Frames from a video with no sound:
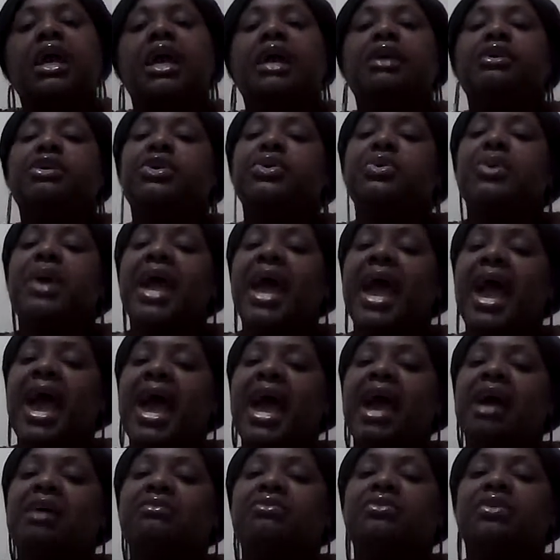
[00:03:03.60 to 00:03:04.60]
you
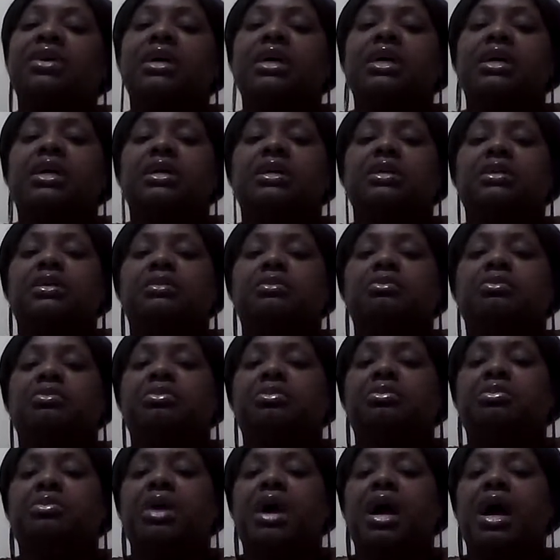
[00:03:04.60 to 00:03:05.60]
have
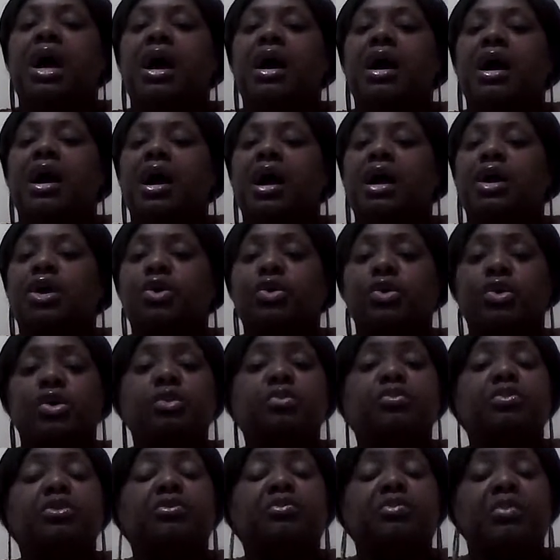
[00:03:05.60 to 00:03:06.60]
a
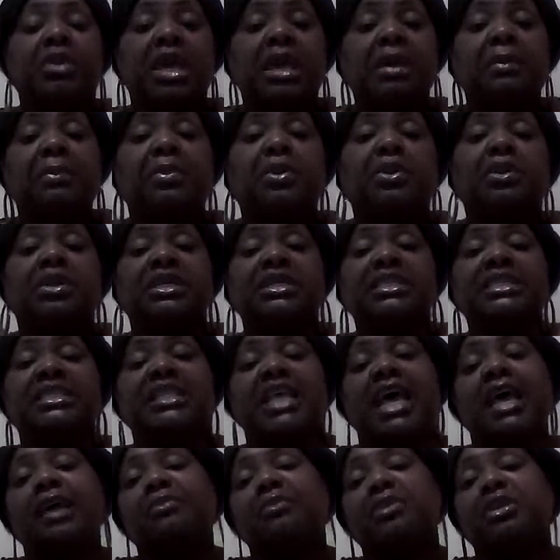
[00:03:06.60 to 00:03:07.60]
group of people, a
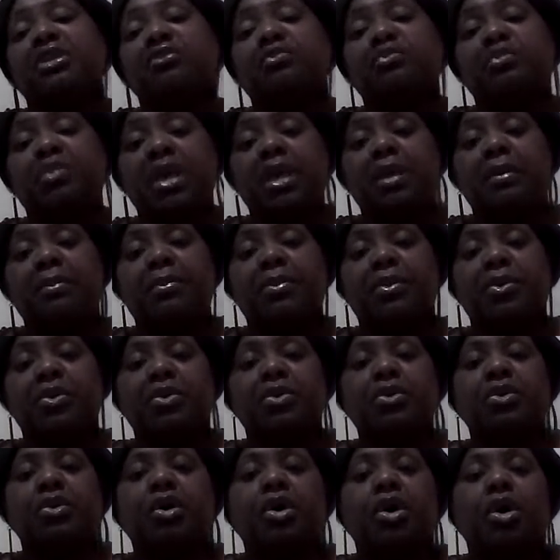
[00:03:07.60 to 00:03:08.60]
segment of
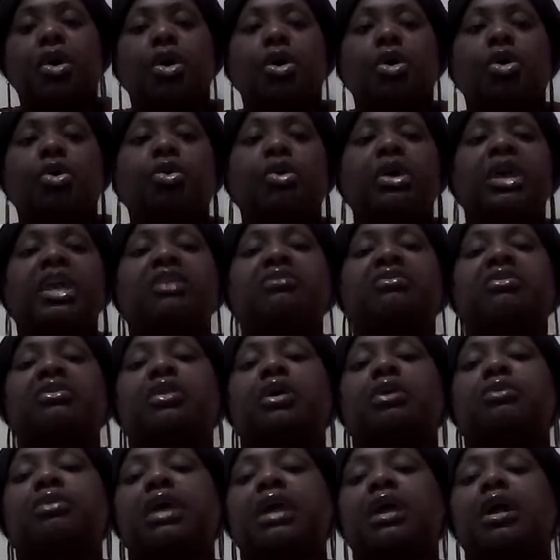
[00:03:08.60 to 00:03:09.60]
people who, even
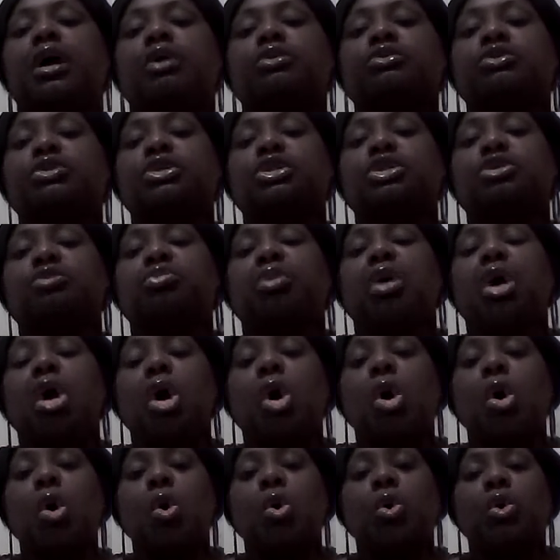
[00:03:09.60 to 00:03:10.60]
though they go to the
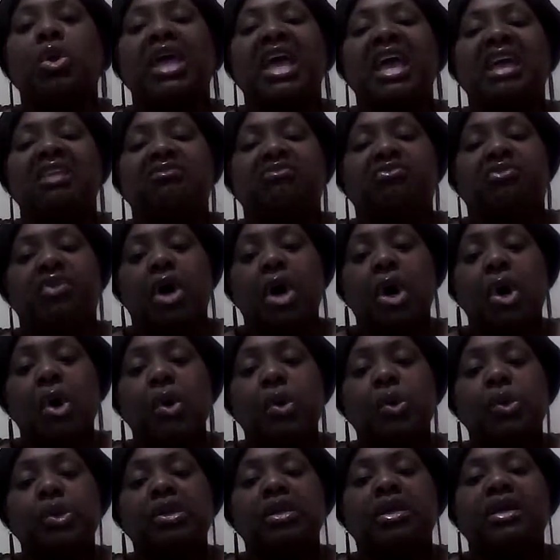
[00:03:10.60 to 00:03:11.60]
poll and
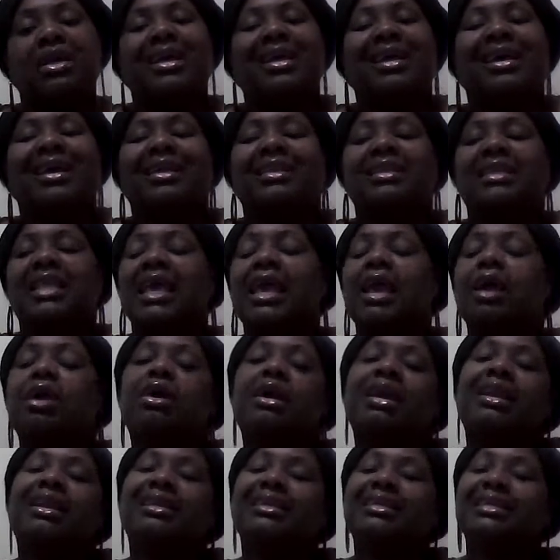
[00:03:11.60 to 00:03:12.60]
vote, they
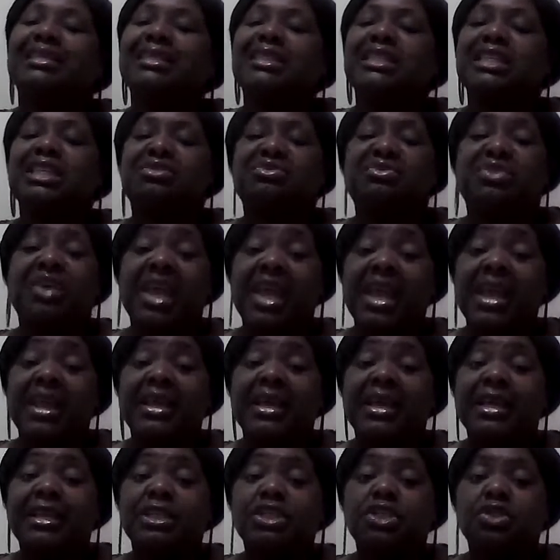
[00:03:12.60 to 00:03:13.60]
are at a
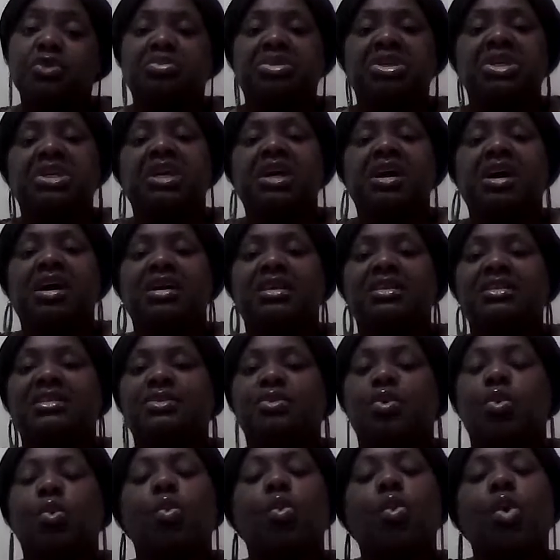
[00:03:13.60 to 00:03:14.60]
disadvantage
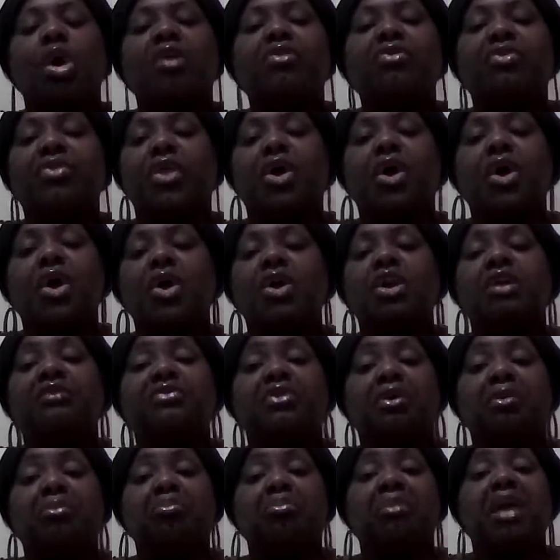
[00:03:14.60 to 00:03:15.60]
because 1/3 of
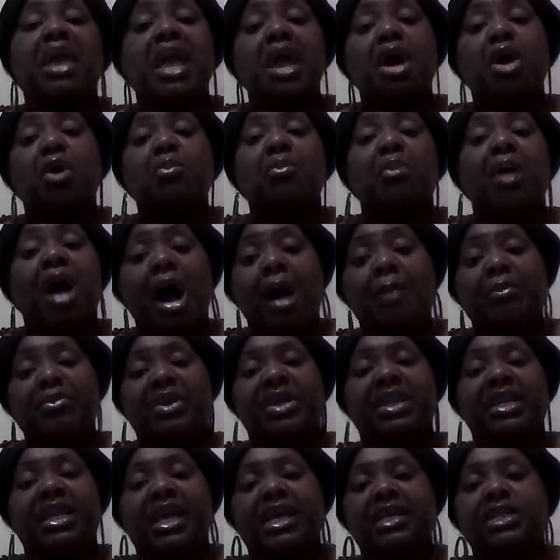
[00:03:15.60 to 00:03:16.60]
the male
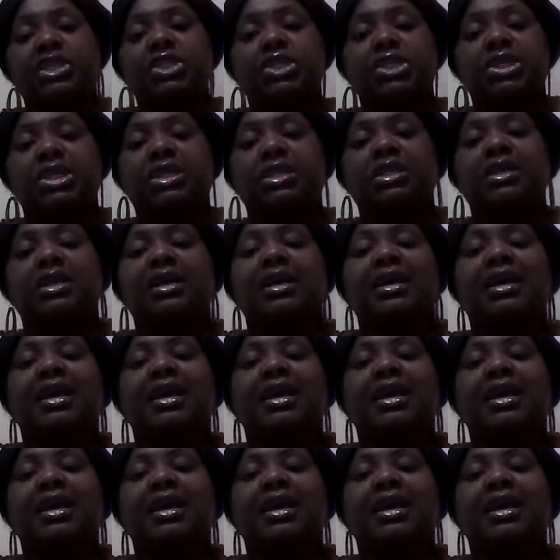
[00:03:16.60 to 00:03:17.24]
population